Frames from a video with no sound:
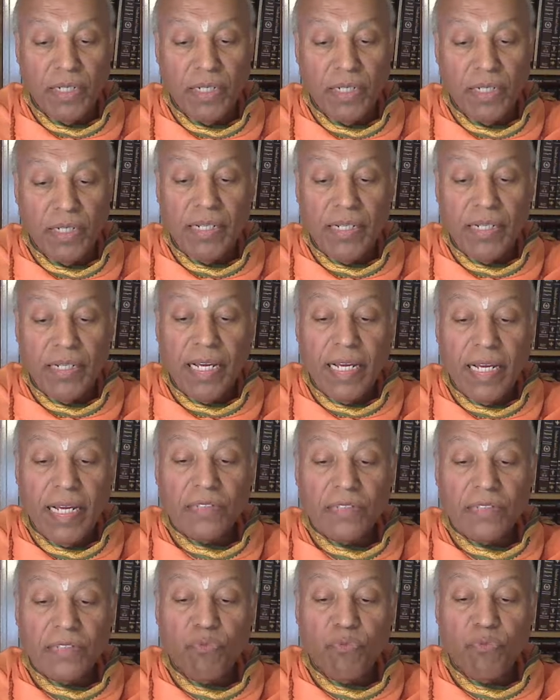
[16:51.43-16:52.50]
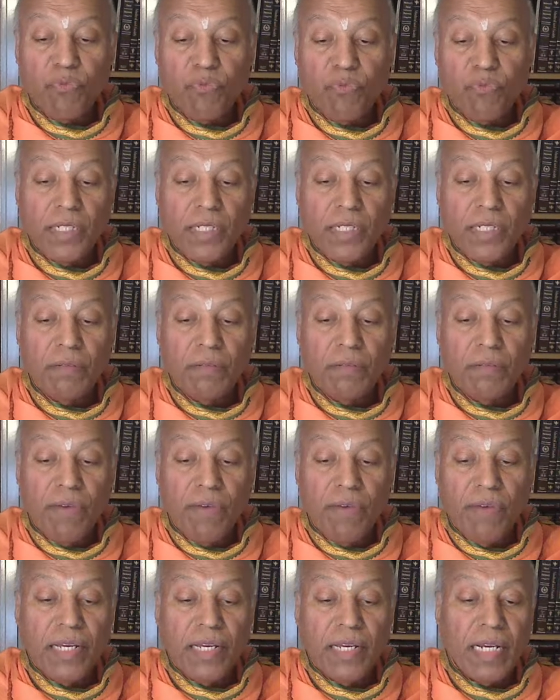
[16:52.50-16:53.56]
The layers of water, fire,
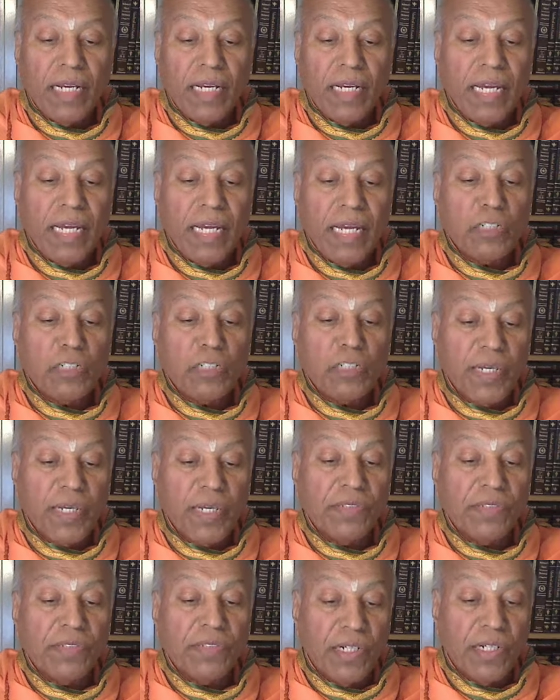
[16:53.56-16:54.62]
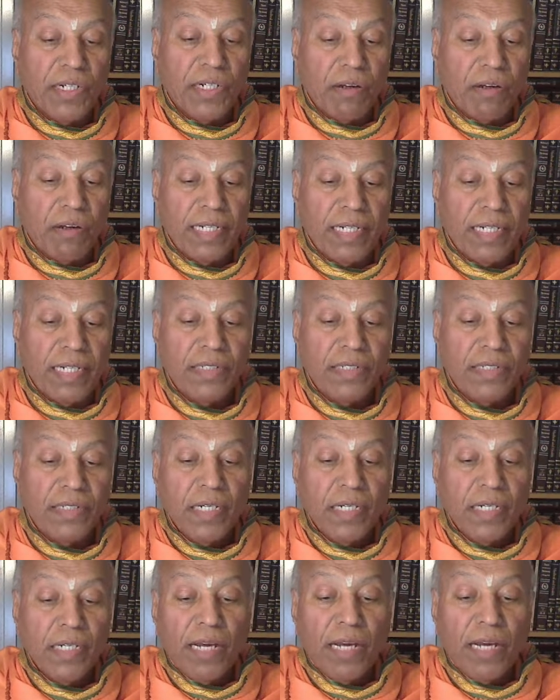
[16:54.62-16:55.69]
air, space, and darkness
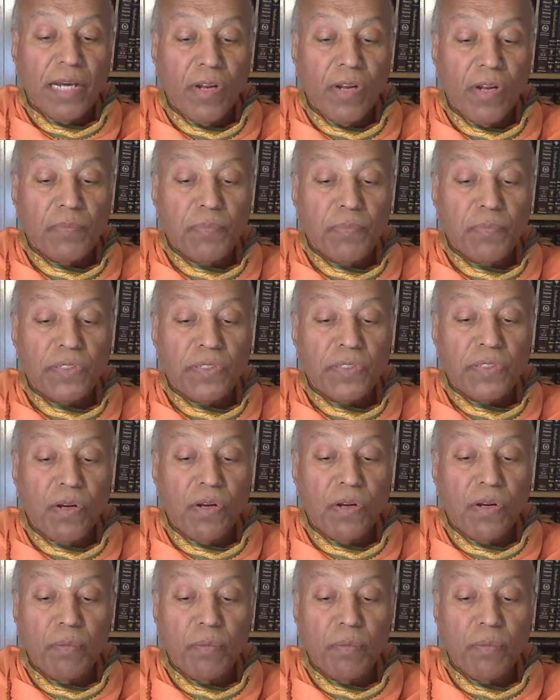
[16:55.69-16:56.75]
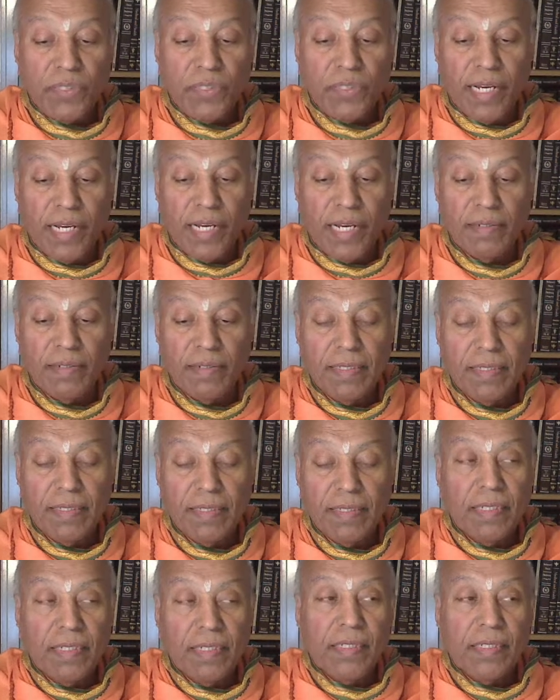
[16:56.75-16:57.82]
envelop this enormous egg.
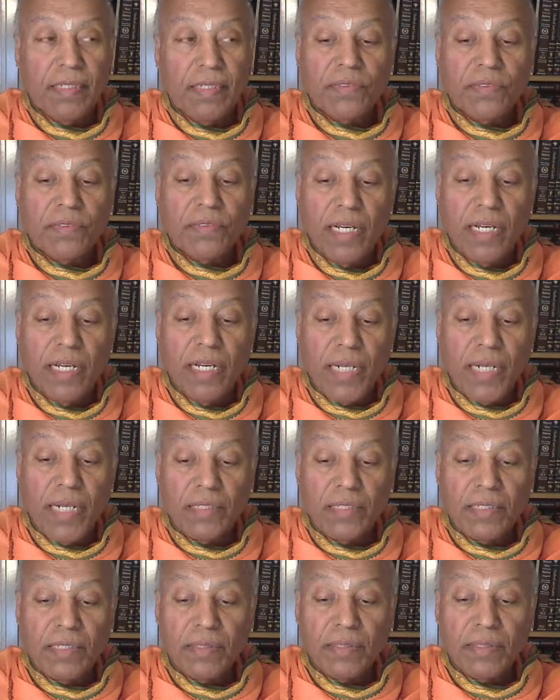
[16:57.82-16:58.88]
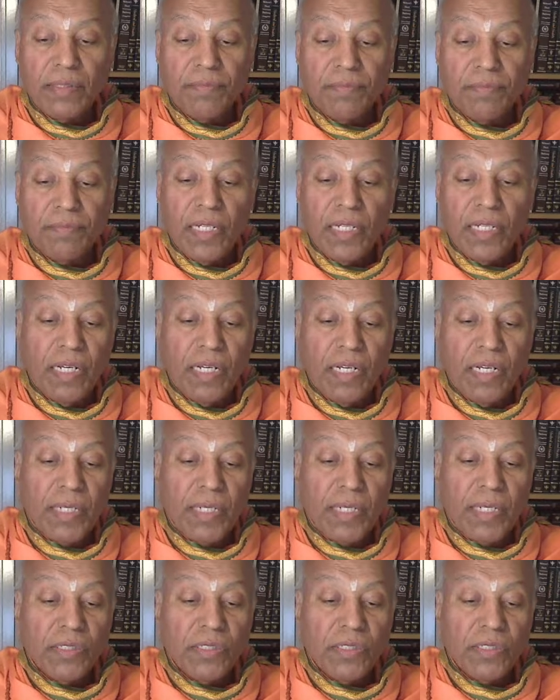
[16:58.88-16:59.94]
These elements
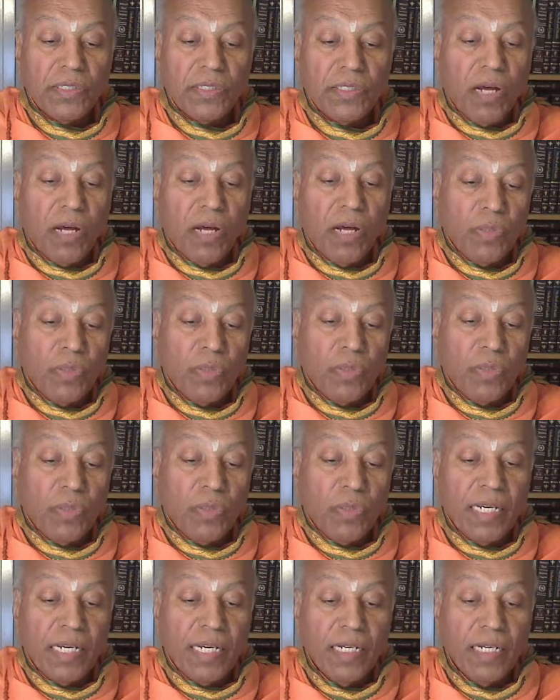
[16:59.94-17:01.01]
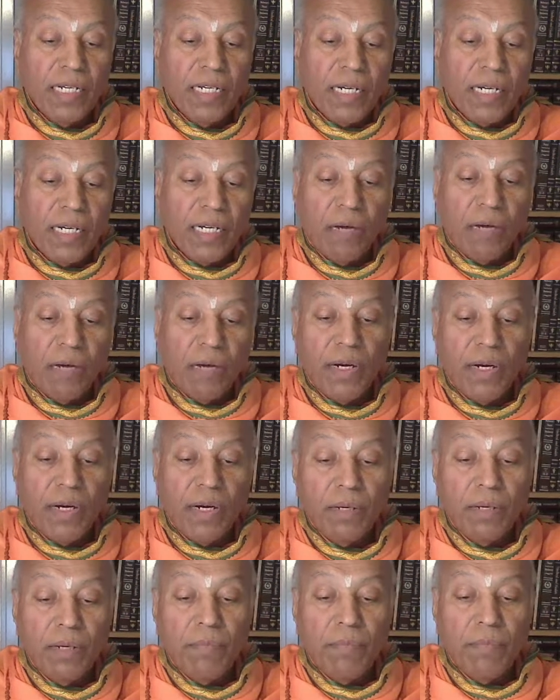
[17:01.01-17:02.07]
are once again covered
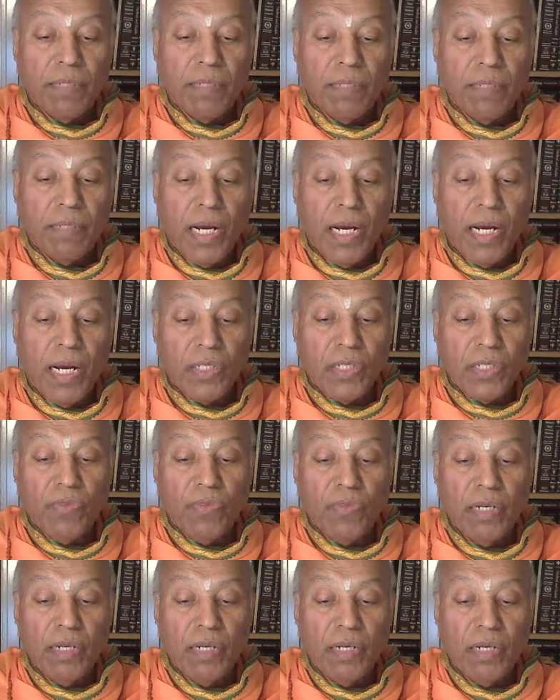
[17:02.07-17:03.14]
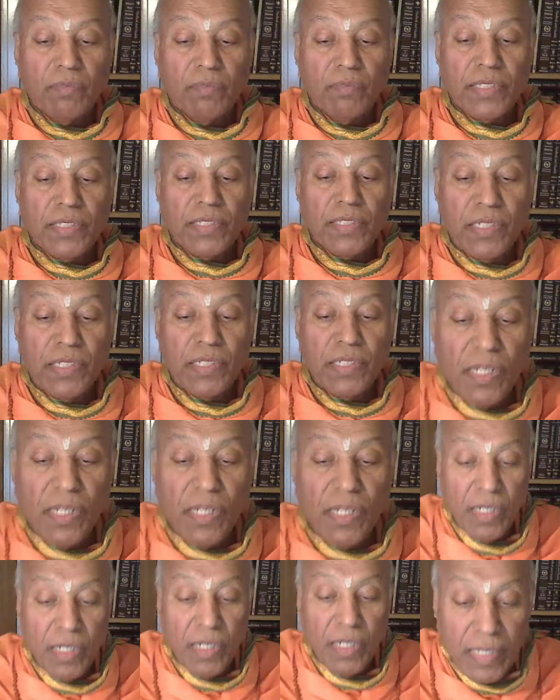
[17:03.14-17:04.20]
by the Mahatattva, which in turn
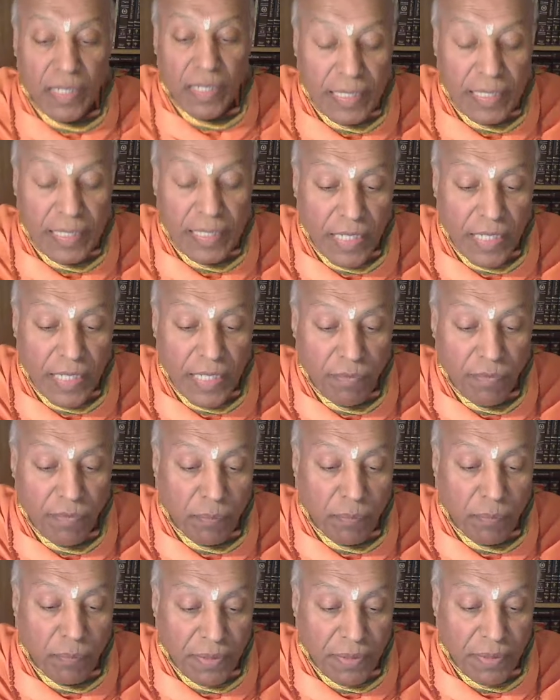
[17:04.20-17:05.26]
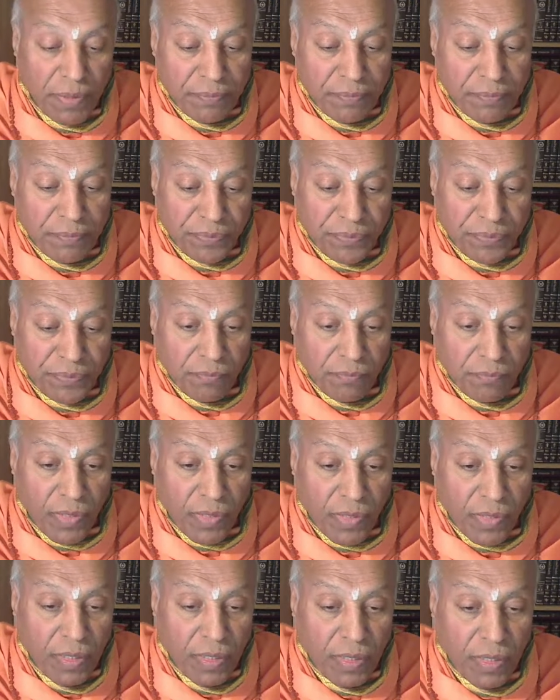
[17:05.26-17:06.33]
is enveloped
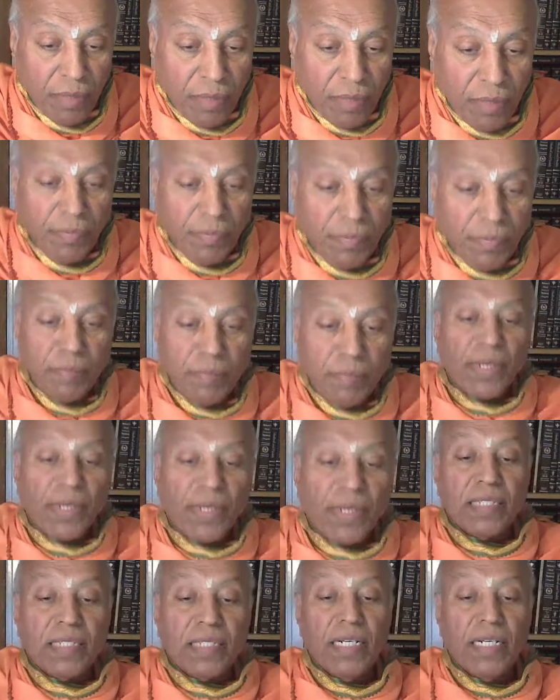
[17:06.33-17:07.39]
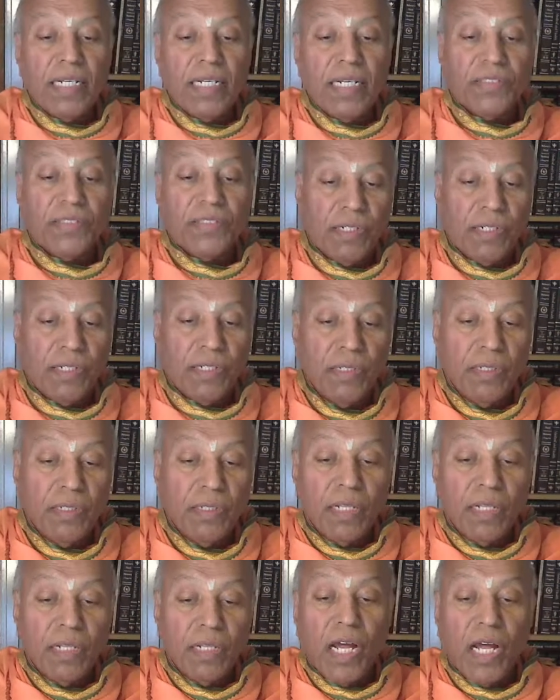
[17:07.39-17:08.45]
by the Prakriti, nature.
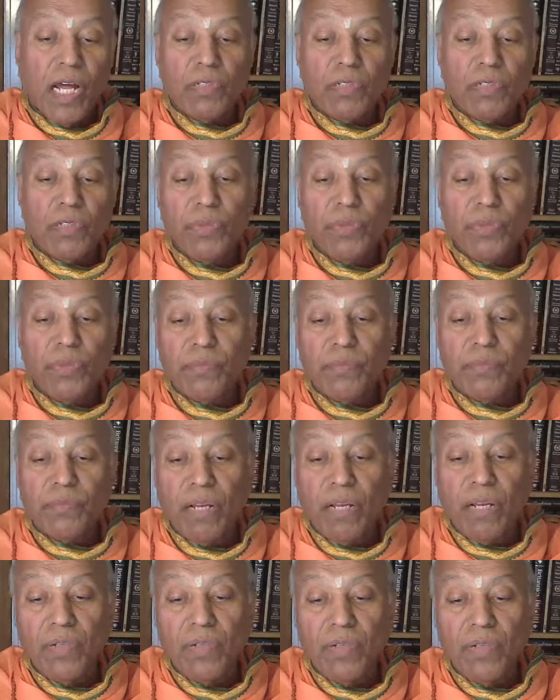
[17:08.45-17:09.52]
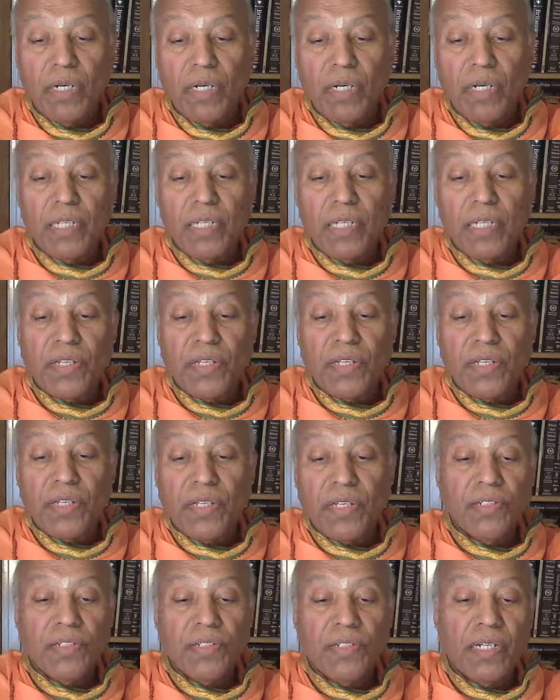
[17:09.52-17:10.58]
Lord Vishnu himself does creation
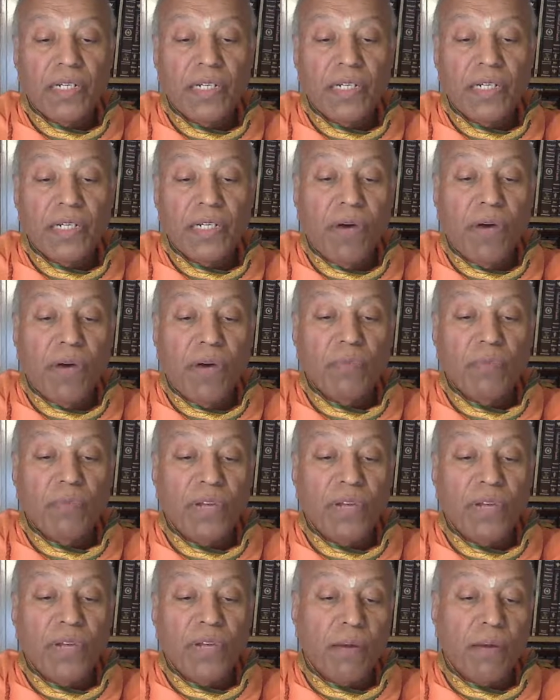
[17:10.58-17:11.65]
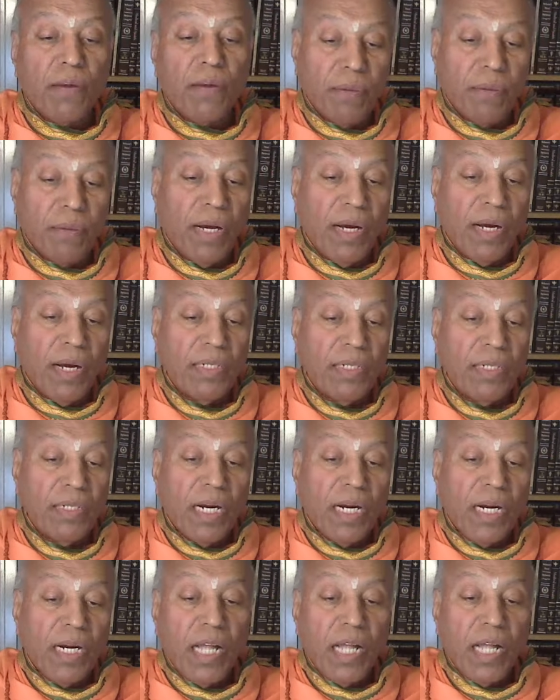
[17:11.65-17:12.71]
in the form of a Lord Brahma and
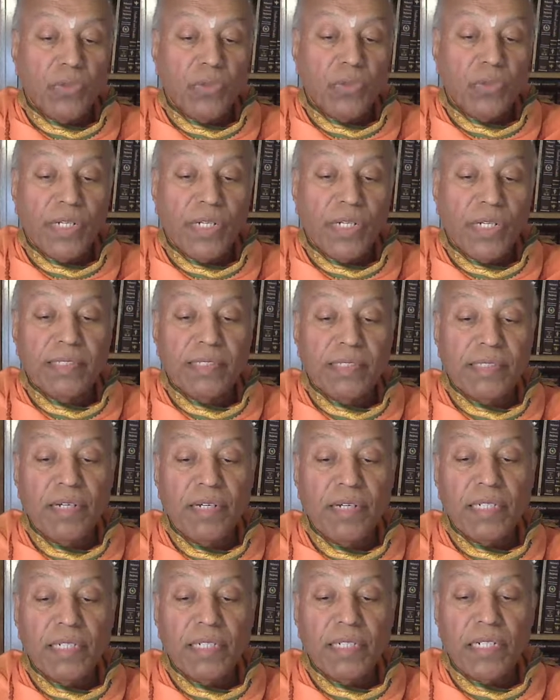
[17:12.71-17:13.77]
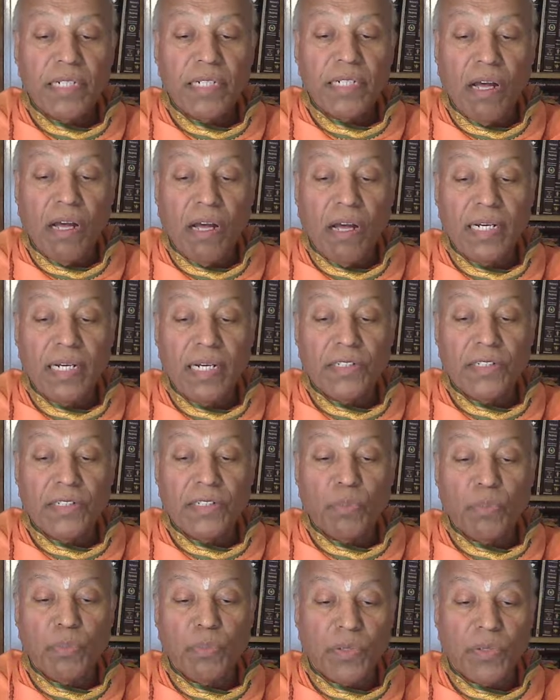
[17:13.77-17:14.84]
also takes the various incarnations to
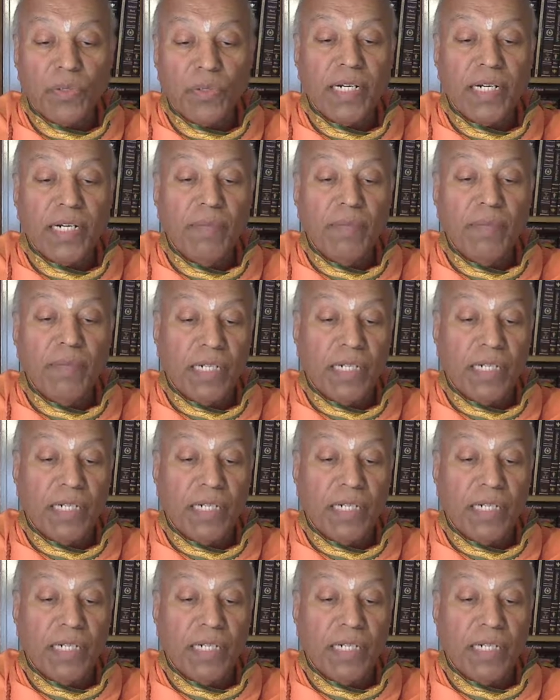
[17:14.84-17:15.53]
protect the mankind.